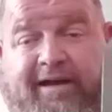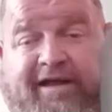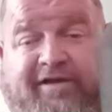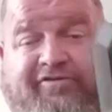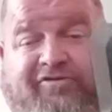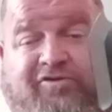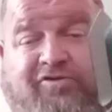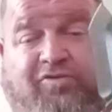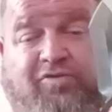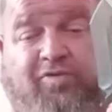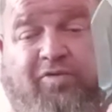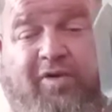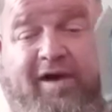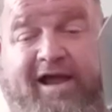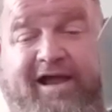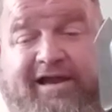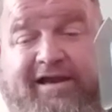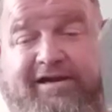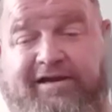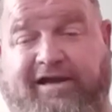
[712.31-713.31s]
It has
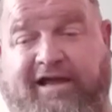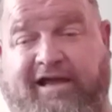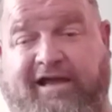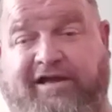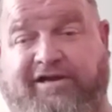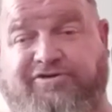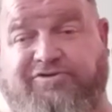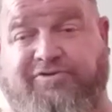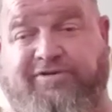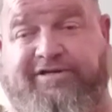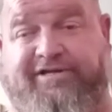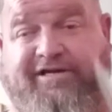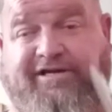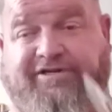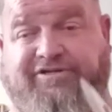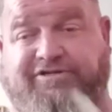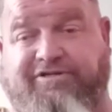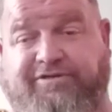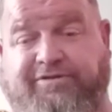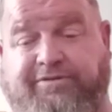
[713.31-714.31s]
great edge
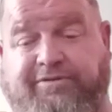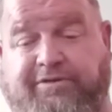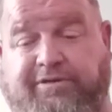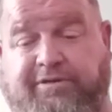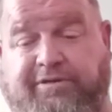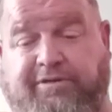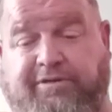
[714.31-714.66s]
retention.